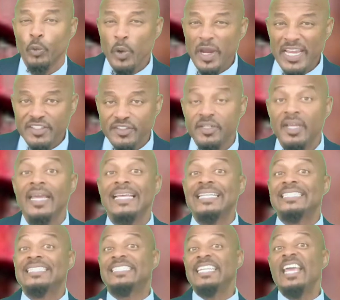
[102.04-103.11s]
rich,
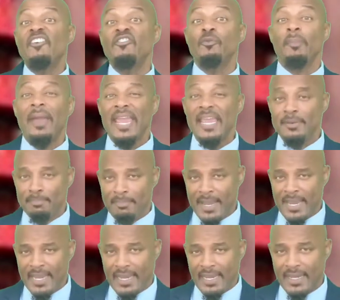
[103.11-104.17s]
self-made
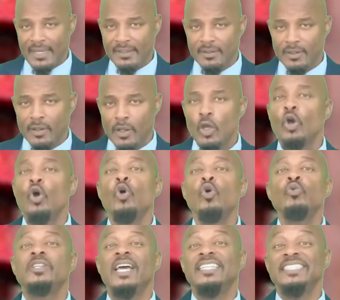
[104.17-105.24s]
man
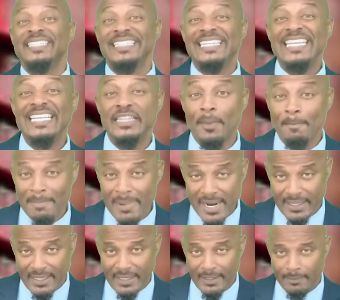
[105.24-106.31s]
who doesn't need the
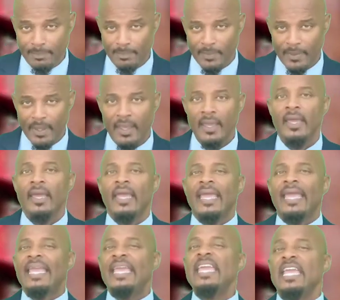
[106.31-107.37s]
money.
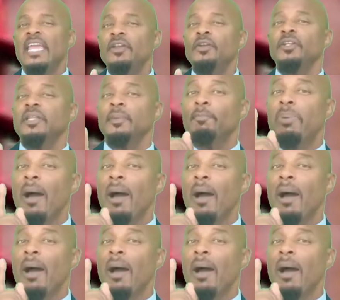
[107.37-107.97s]
He entered